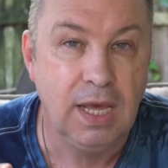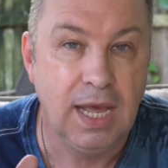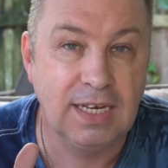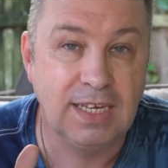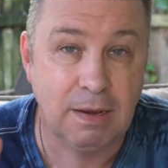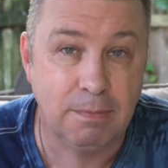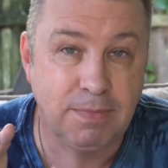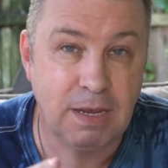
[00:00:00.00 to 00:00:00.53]

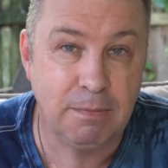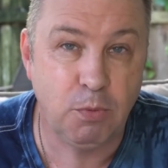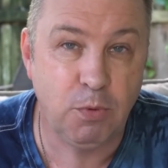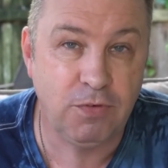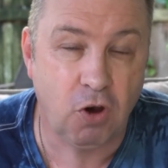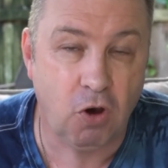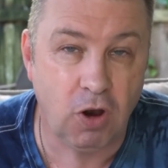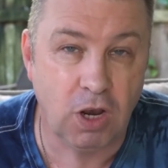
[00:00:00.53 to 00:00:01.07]
In September,
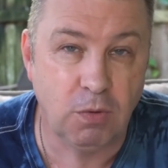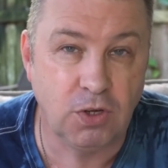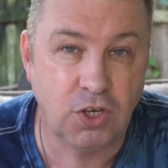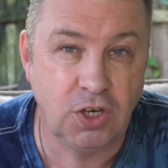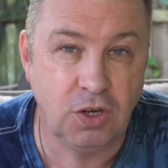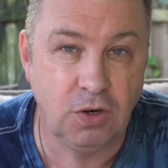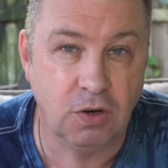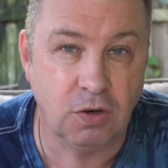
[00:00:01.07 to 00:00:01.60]
we've got Hollywood
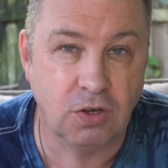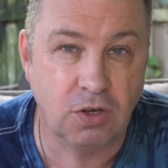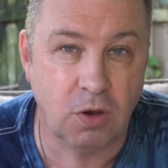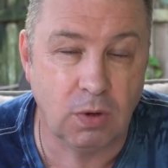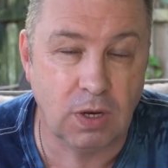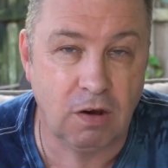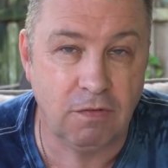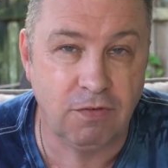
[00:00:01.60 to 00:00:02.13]
Studios
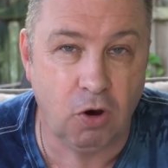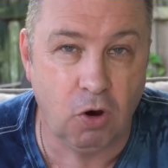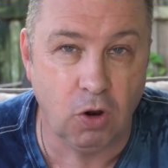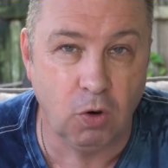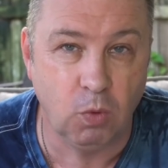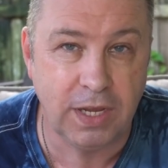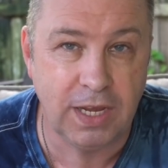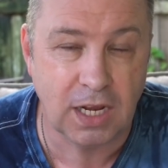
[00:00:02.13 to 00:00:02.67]
sold out for
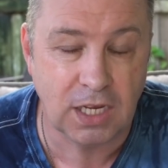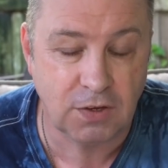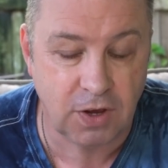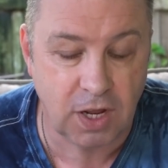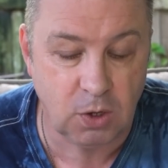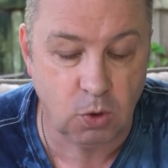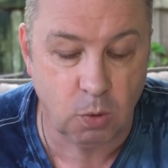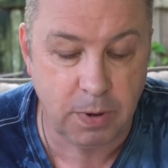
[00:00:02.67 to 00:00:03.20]
all weekends
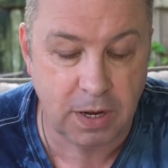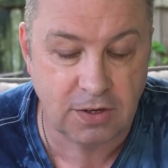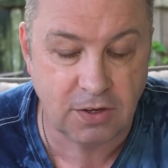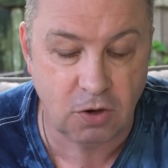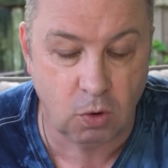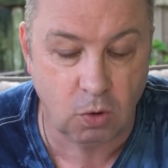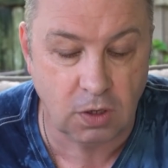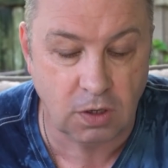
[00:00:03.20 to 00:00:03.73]
for annual
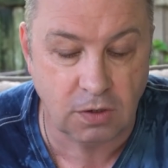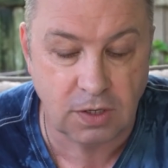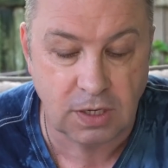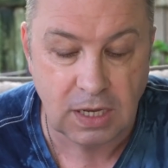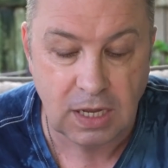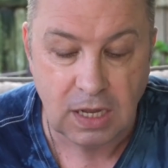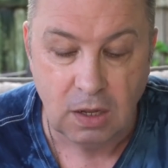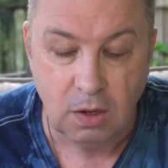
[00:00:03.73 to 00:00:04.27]
pass holders.
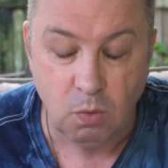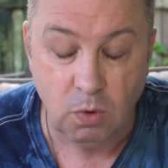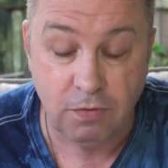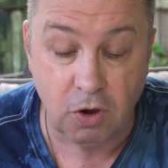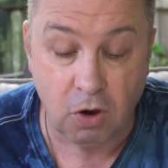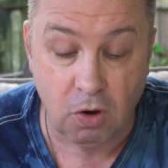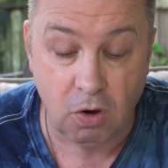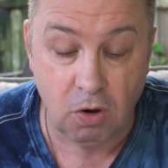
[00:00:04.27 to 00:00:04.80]
We've
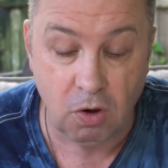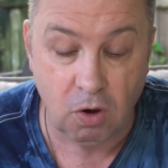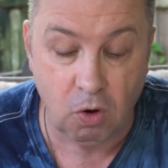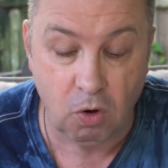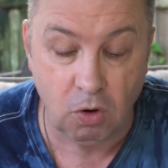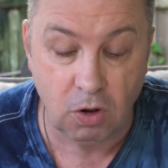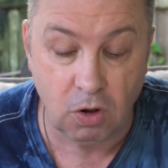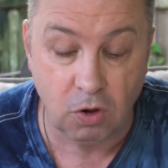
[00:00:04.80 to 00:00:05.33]
got
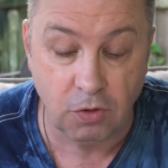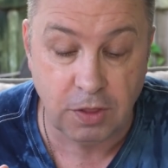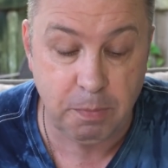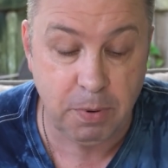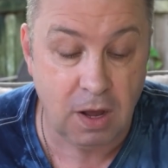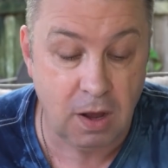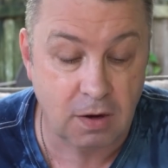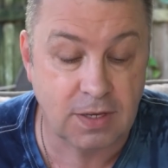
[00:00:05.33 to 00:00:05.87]
all other
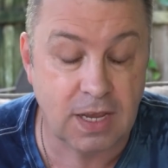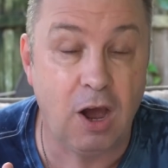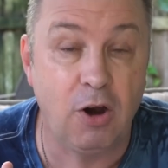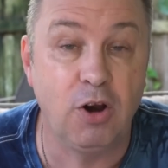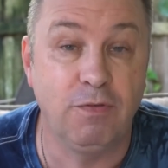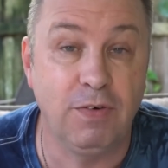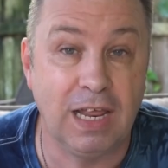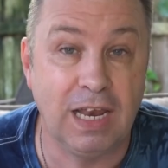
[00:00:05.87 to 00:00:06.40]
parks
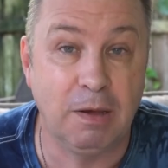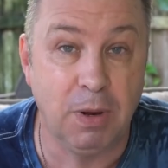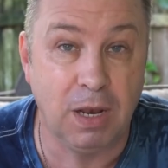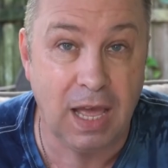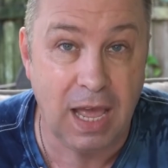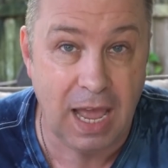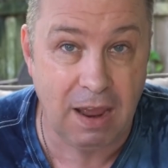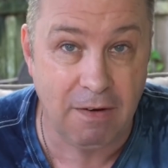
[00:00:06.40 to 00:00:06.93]
are
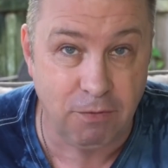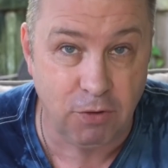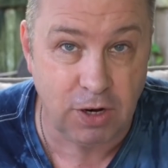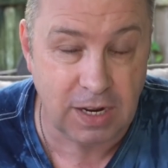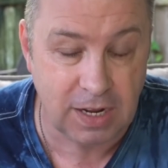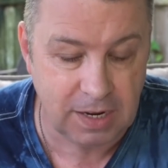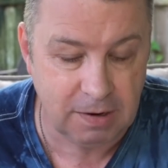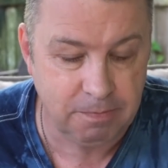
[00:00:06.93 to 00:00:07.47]
available
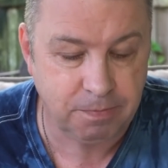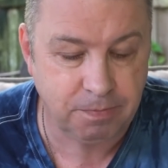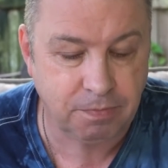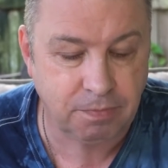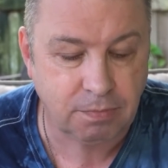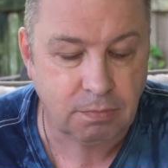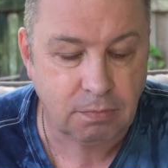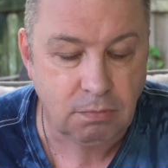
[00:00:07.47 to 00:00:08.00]
every day.
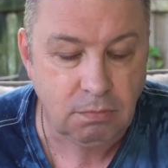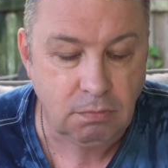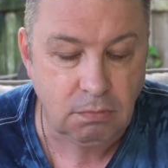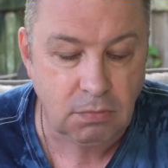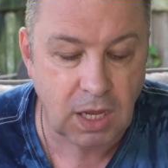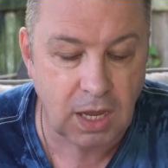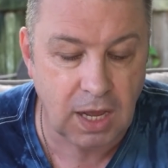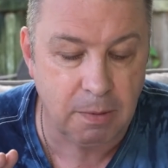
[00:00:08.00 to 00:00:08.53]

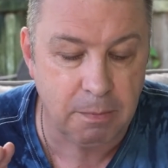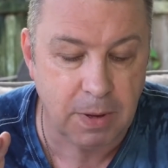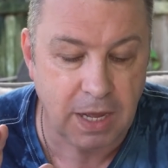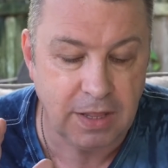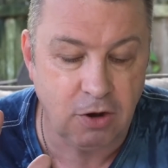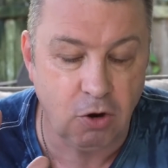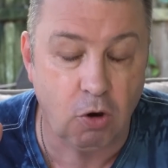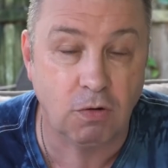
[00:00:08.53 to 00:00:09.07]
Um,
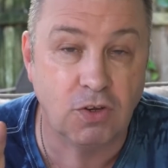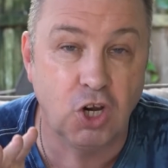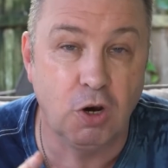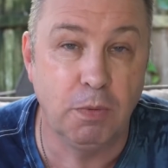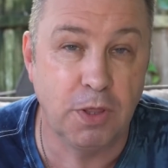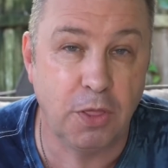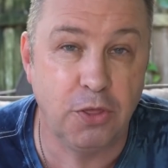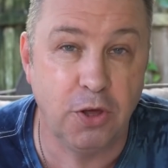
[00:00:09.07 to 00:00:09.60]
and then
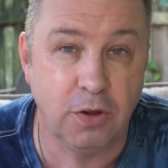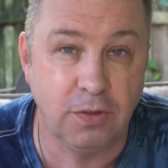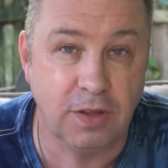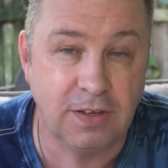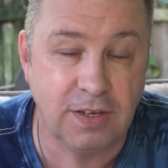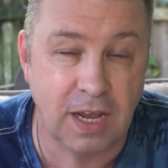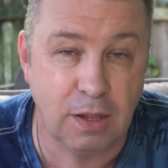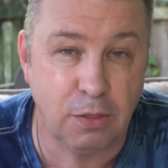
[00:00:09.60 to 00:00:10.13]
October the third and
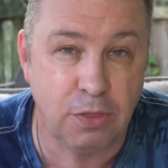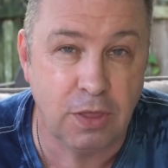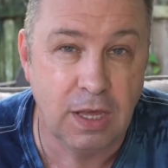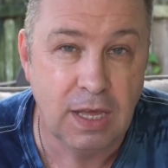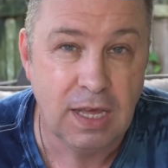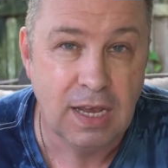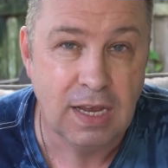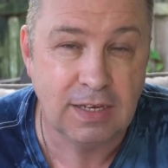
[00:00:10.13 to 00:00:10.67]
the tenth
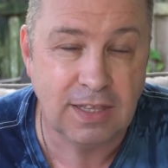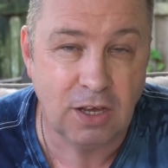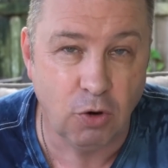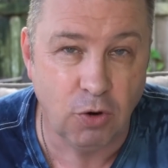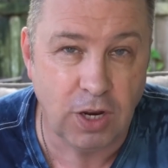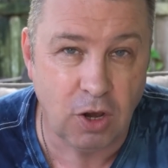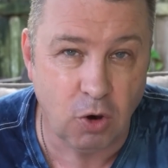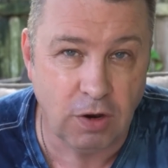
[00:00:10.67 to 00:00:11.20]
is the
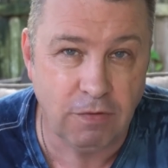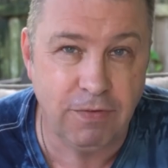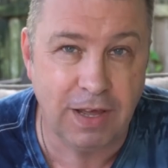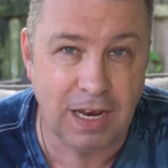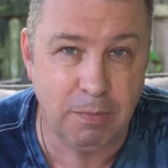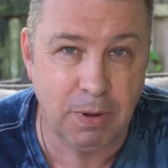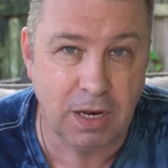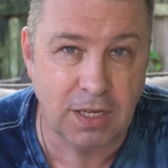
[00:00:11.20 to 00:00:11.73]
only
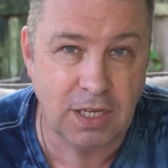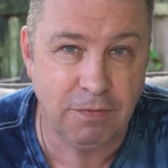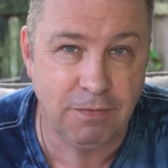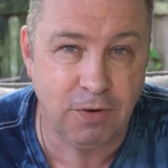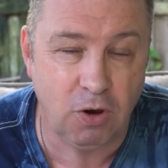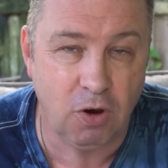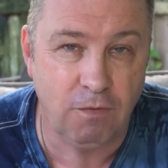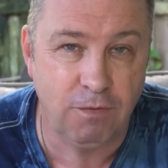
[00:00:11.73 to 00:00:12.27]
unavailability
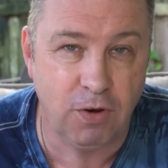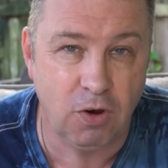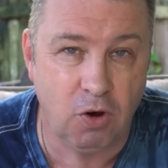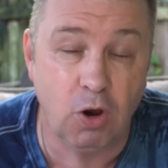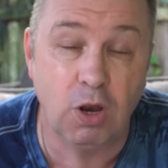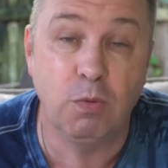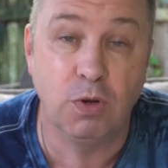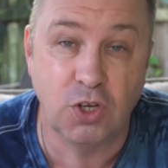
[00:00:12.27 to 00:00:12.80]
for, for
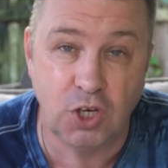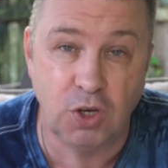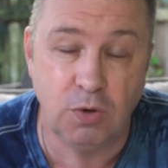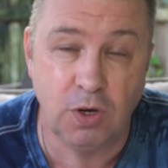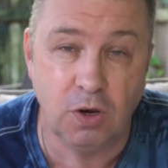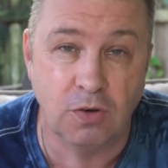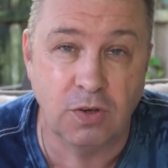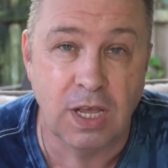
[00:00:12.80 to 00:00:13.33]
Hollywood
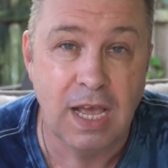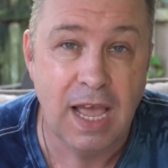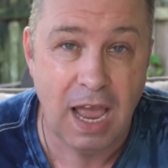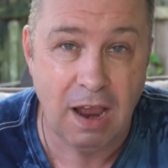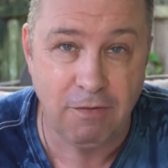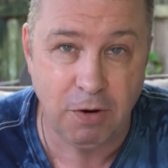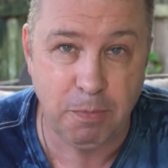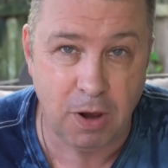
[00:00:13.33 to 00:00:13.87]
Studios.
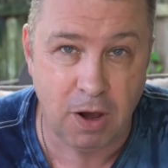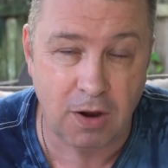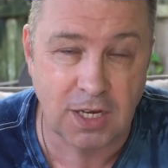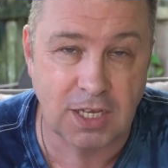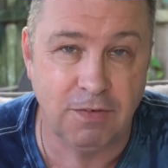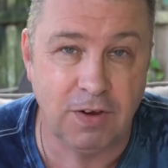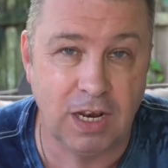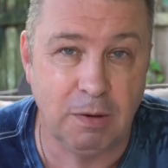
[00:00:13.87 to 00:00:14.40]
Every park
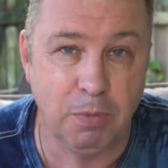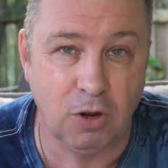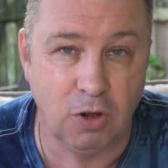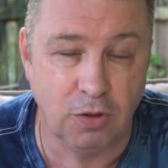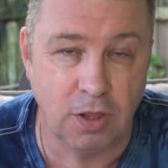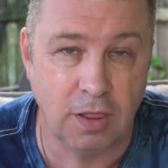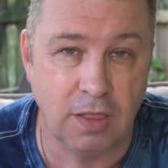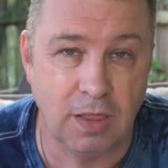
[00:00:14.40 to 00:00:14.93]
is
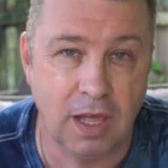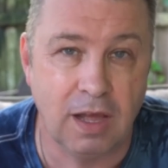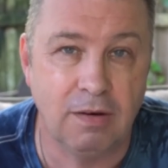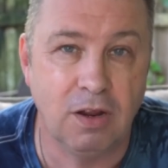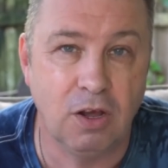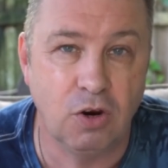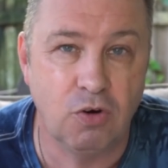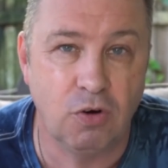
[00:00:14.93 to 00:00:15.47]
available other than that
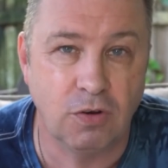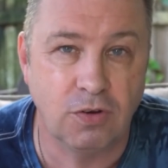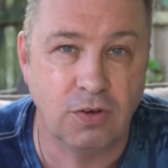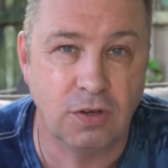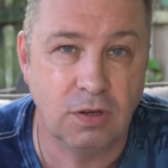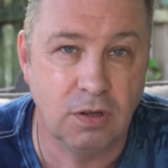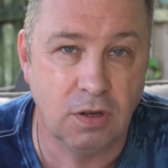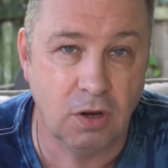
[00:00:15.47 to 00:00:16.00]

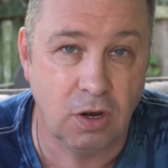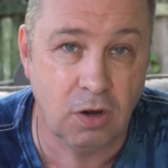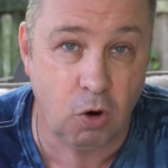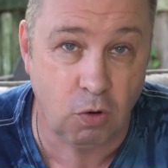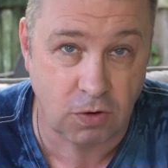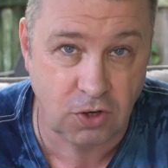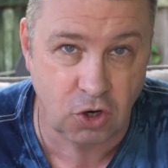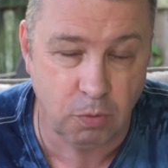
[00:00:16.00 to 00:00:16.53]
across uh,
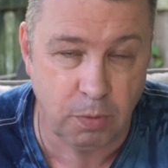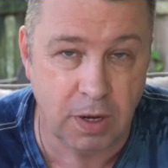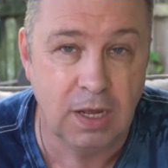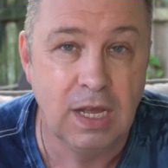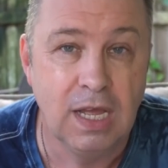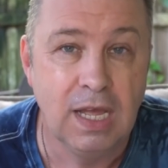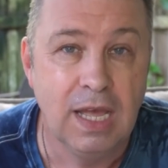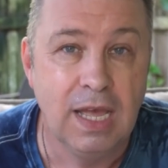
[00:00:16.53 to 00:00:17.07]
October.
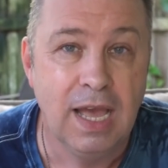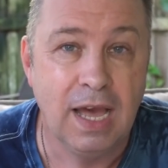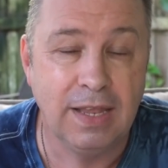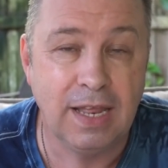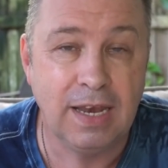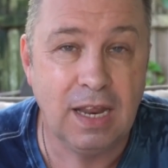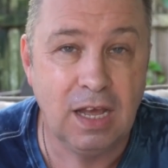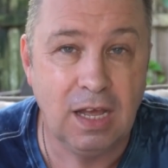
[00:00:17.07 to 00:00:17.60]
And
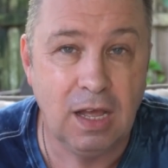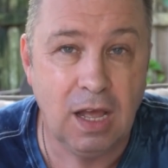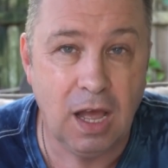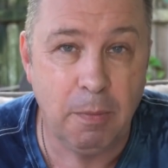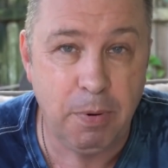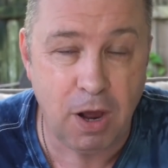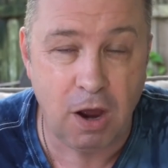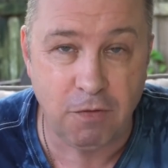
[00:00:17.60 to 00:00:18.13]
then
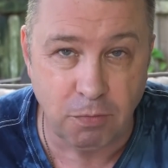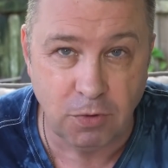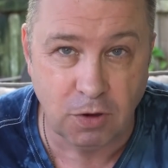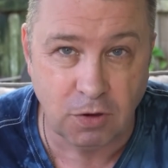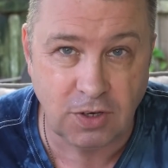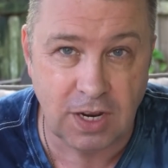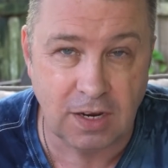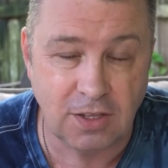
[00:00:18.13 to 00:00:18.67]
Apart from
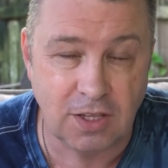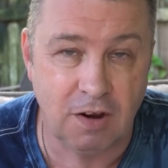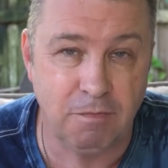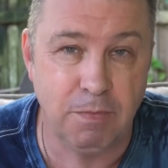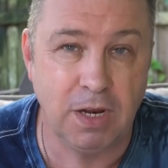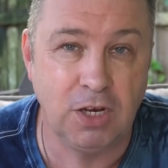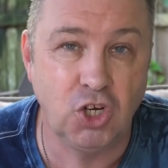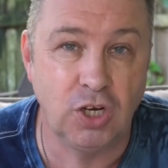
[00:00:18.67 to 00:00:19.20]
those dates that I've
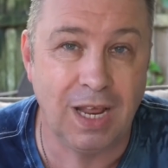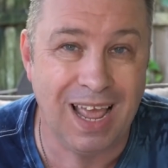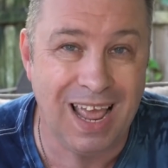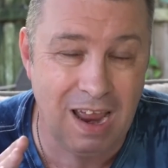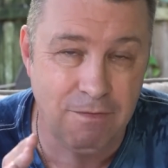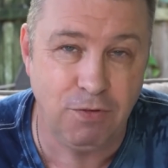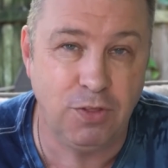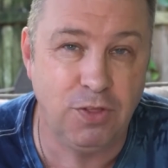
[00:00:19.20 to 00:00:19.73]
mentioned,
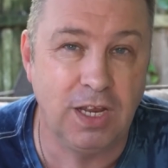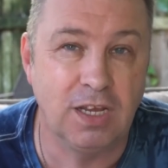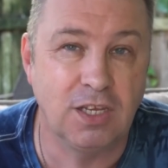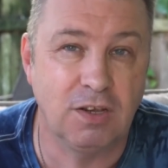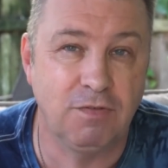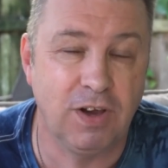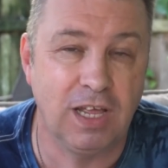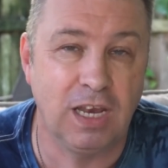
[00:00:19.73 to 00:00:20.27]
everything
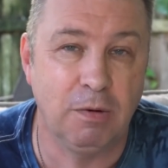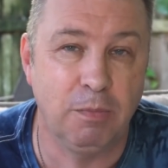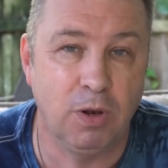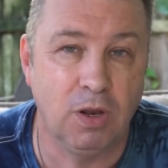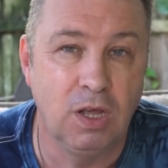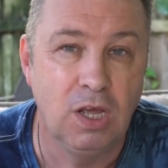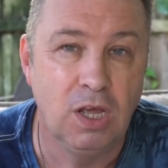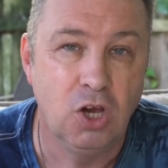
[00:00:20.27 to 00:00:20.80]
is
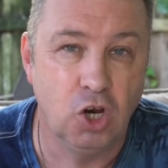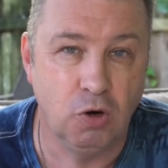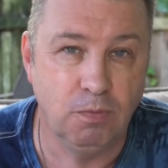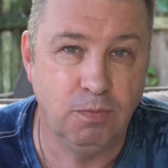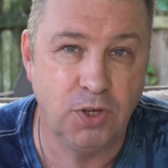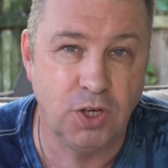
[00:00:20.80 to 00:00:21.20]
available up